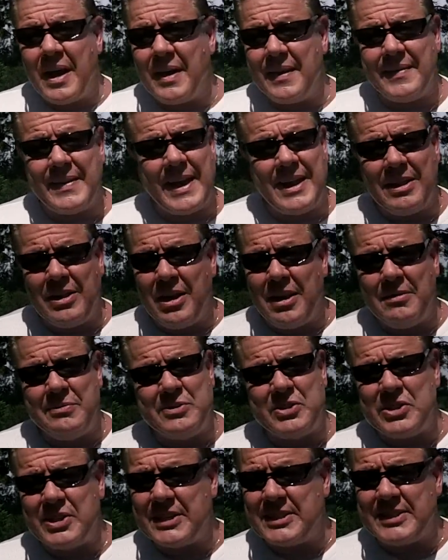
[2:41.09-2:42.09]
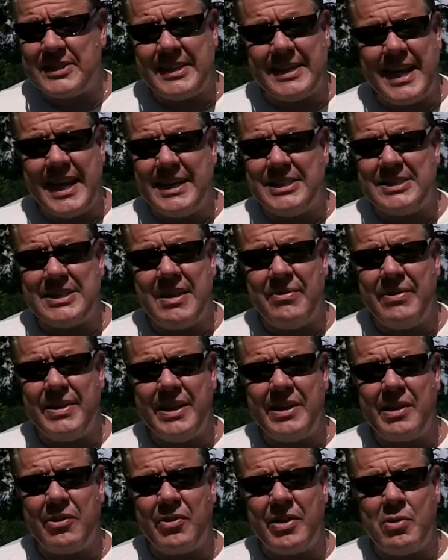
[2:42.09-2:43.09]
They love 68, 70
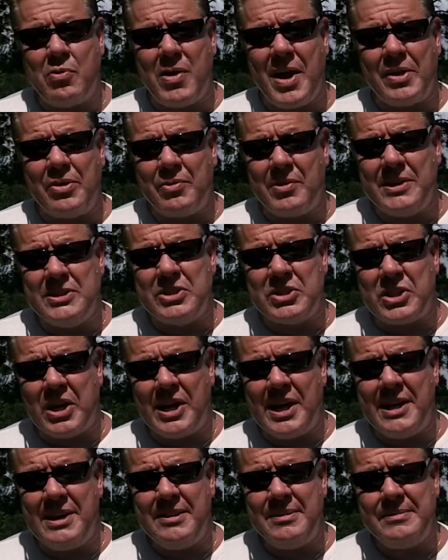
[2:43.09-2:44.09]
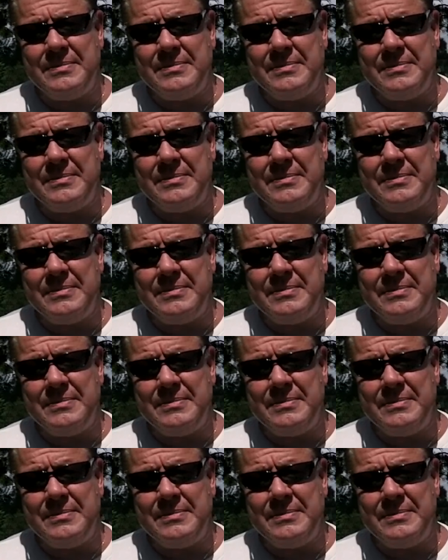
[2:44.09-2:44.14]
degree weather inside.